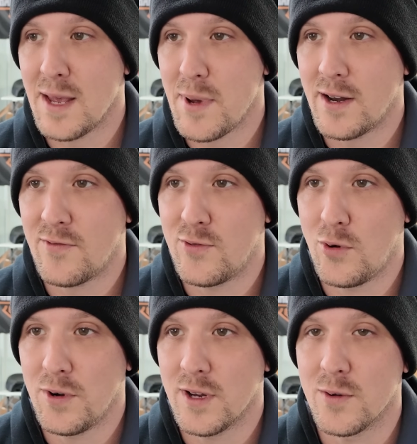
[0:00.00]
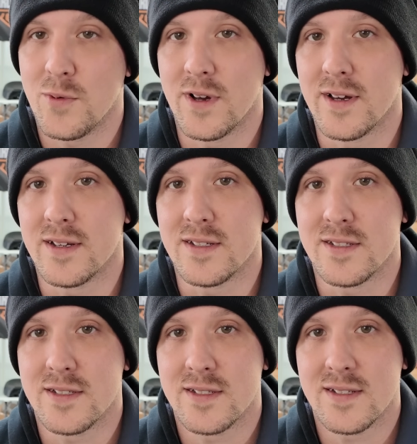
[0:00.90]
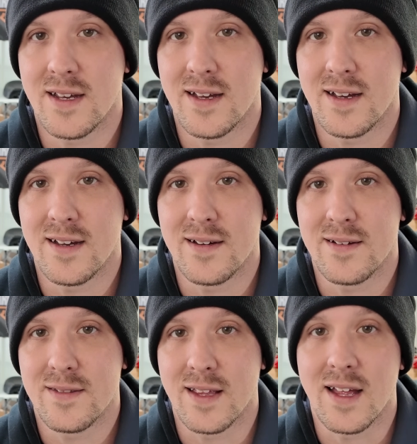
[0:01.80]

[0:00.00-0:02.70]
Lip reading: came out of Florida was the